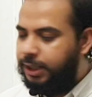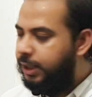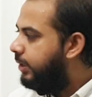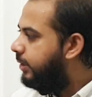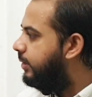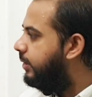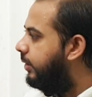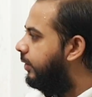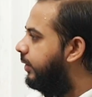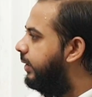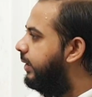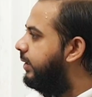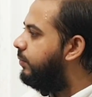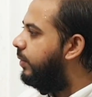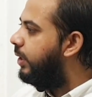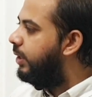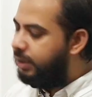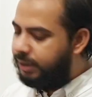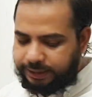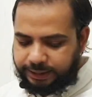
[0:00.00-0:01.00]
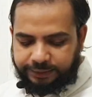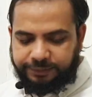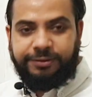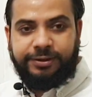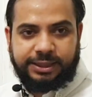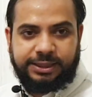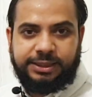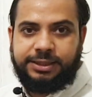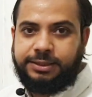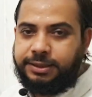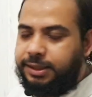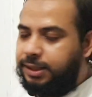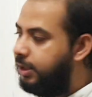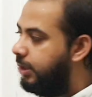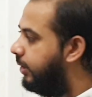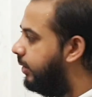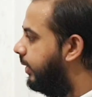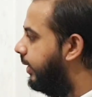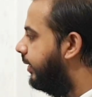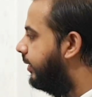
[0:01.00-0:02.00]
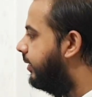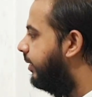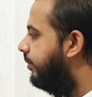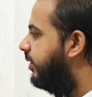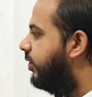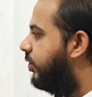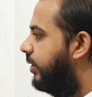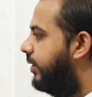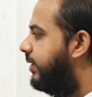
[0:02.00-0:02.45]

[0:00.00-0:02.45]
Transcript: So these were in the first semester